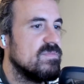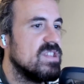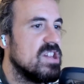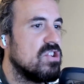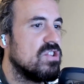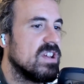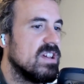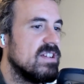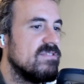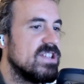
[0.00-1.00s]
Yeah, Jorge
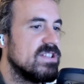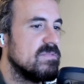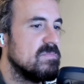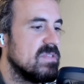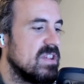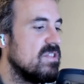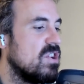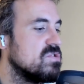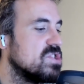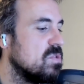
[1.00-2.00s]
and Albert. They
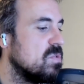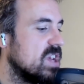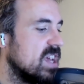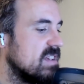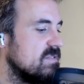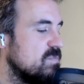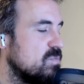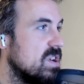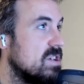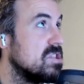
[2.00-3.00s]
also
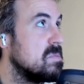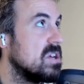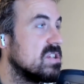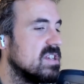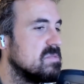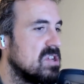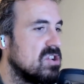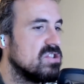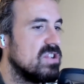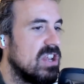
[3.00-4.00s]
were on the podcast, but
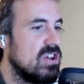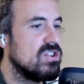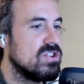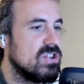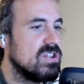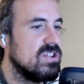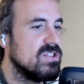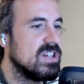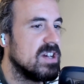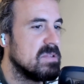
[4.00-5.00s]
also
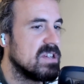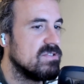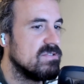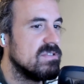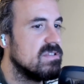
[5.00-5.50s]
long time ago.